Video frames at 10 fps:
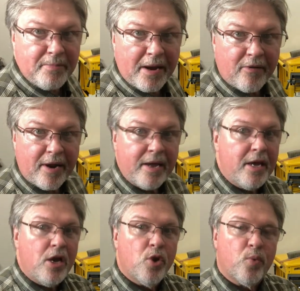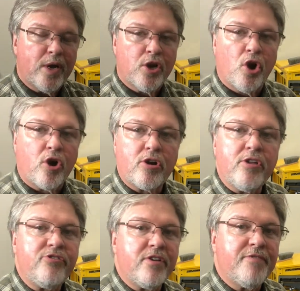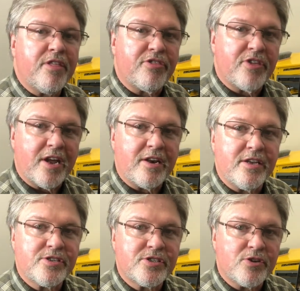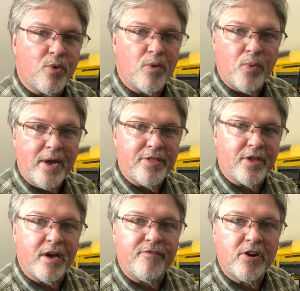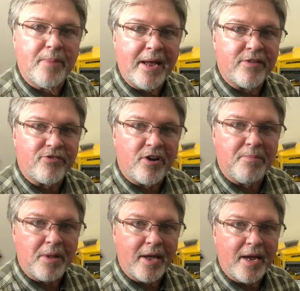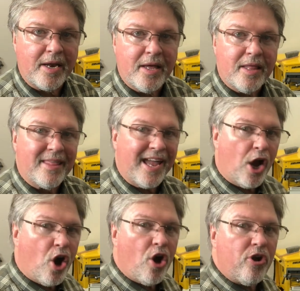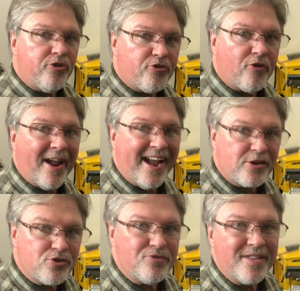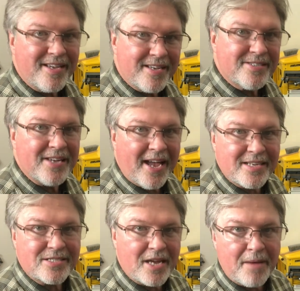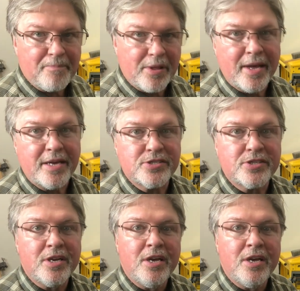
bearing. Regardless of the thickness or width of your bandsaw blade, they all track to the exact same place